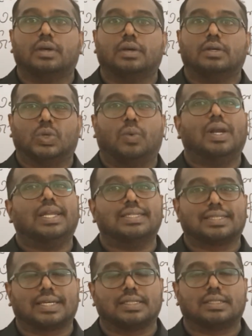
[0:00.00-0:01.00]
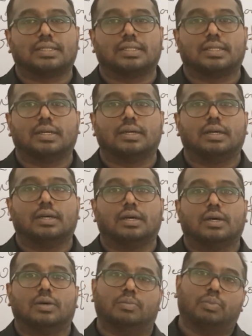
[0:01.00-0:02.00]
So we'll discuss
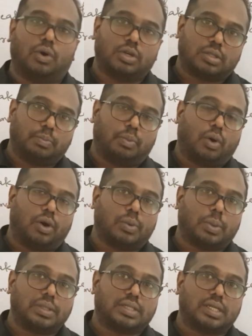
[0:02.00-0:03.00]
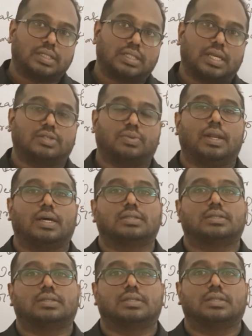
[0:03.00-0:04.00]
both board questions as well
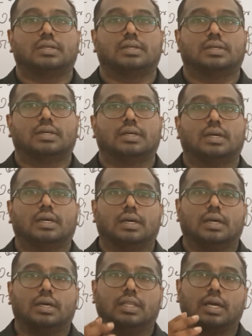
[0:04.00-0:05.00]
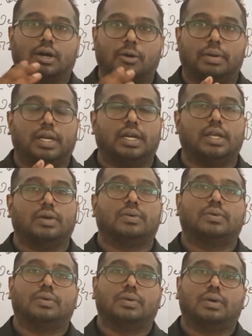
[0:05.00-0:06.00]
as the
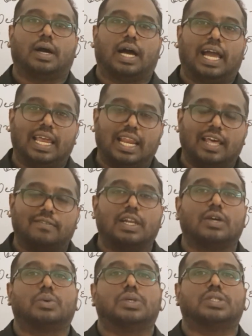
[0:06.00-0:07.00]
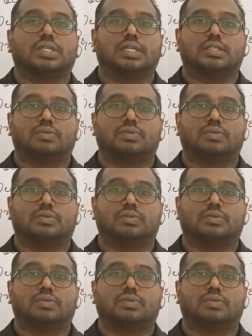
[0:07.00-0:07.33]
competitive high level questions.